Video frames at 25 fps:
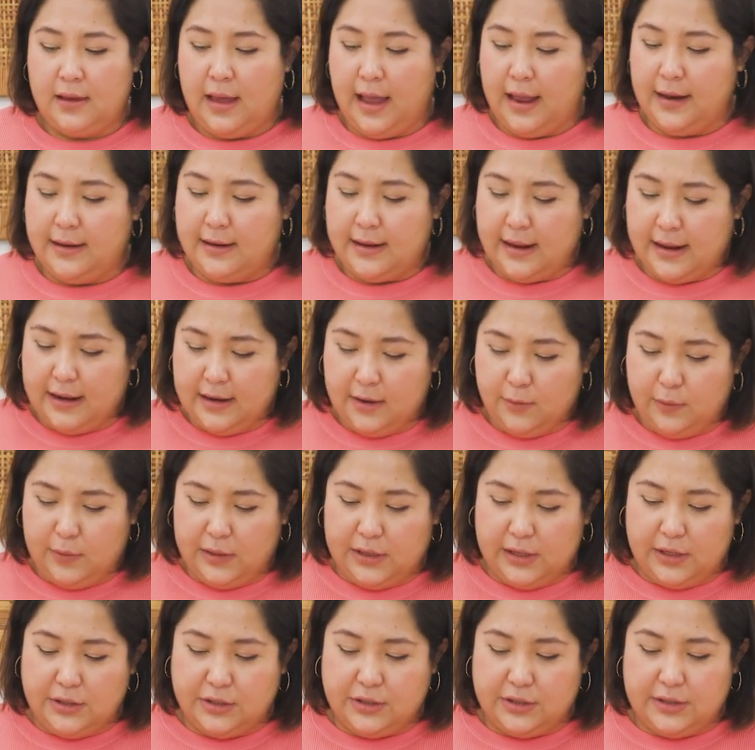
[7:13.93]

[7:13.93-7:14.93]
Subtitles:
And then we can